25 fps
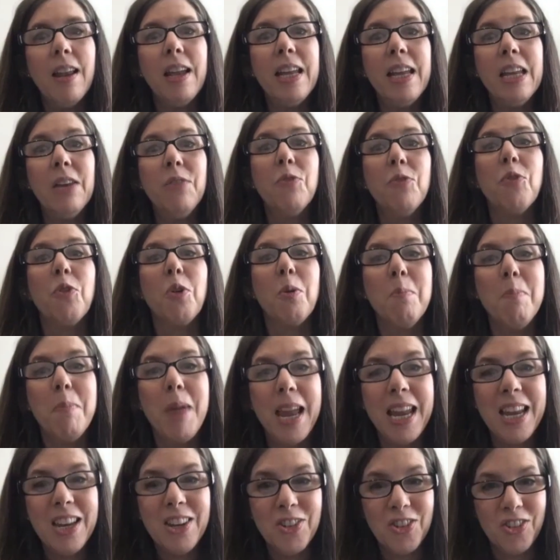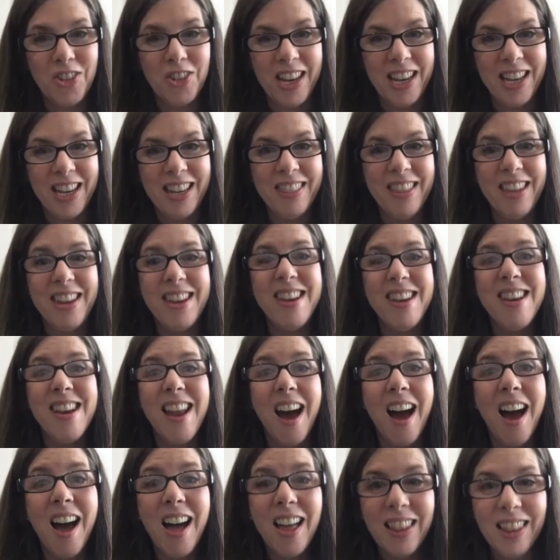information, the
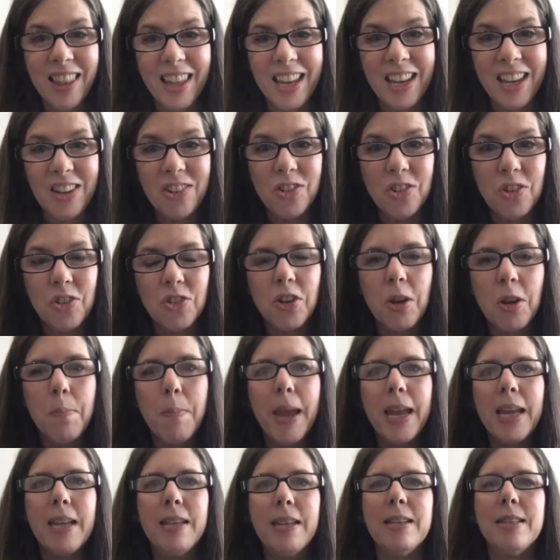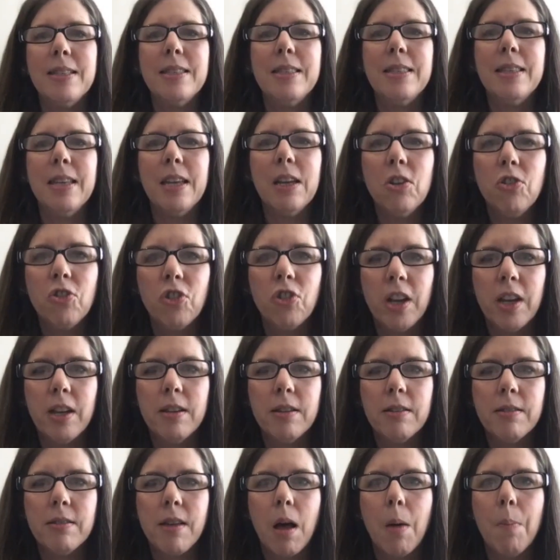knowledge to make decisions